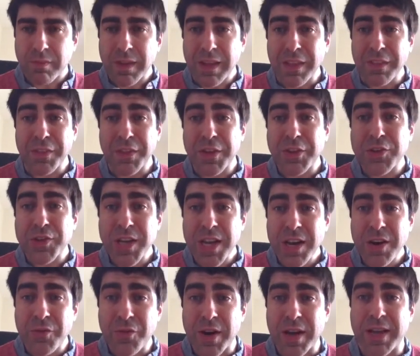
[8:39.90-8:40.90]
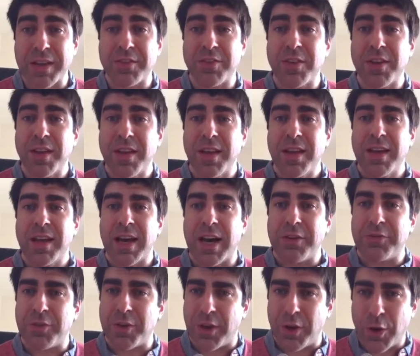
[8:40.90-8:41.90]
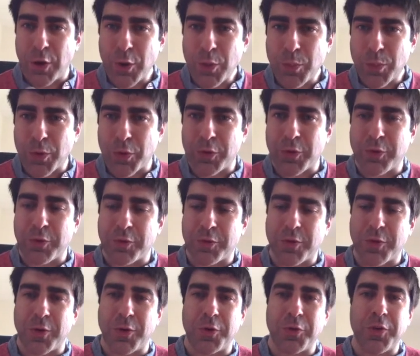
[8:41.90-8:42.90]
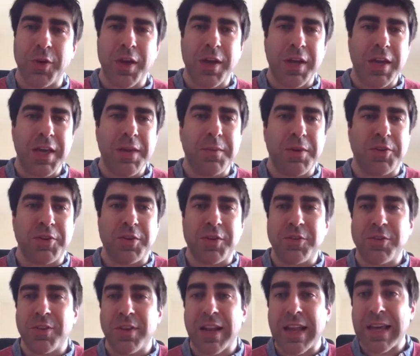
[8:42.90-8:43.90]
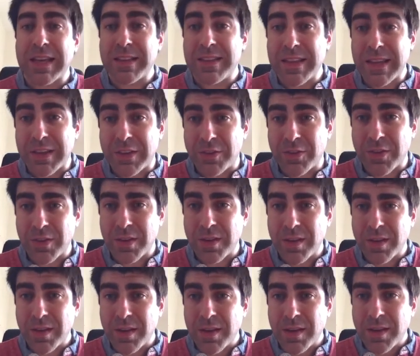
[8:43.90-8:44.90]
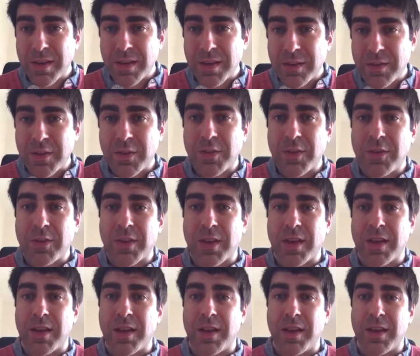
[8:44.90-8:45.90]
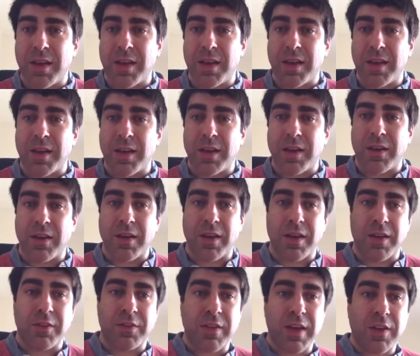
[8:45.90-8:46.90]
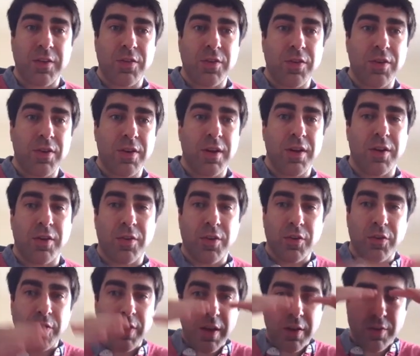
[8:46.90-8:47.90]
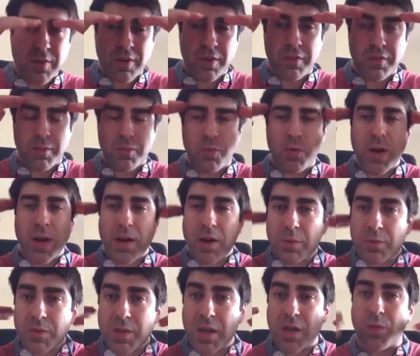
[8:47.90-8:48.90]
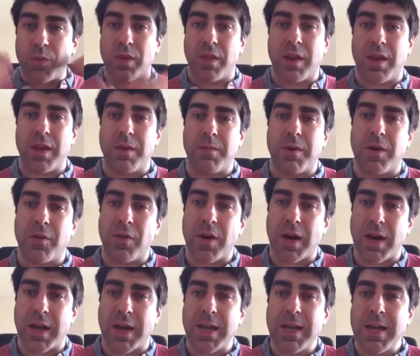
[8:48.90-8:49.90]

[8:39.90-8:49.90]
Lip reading: They generate, after a long process, of course, images like this. This is a cross-section of the brain obtained with an MRI,